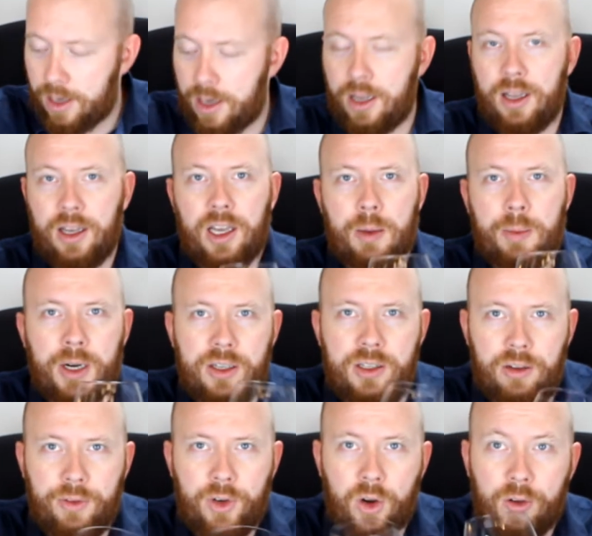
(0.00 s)
Cabernet
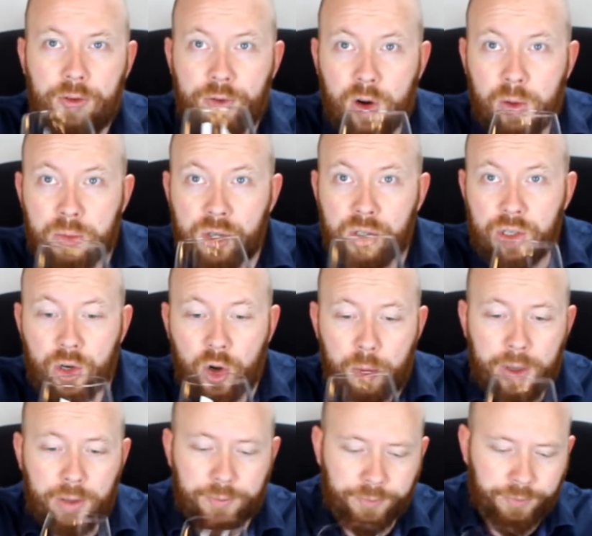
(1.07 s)
Sauvignon from
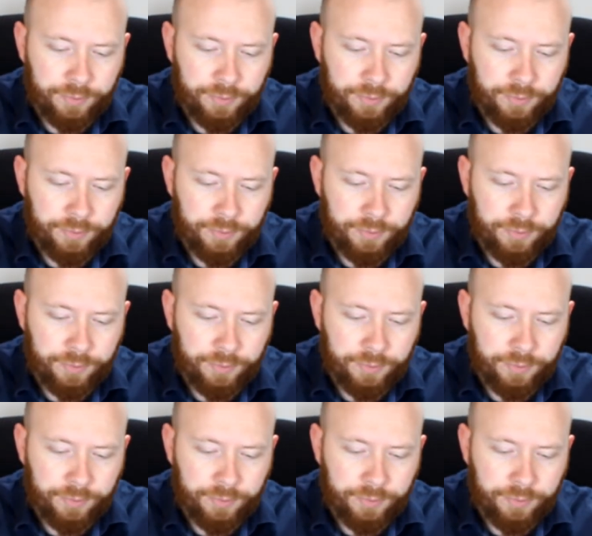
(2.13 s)
Sonoma.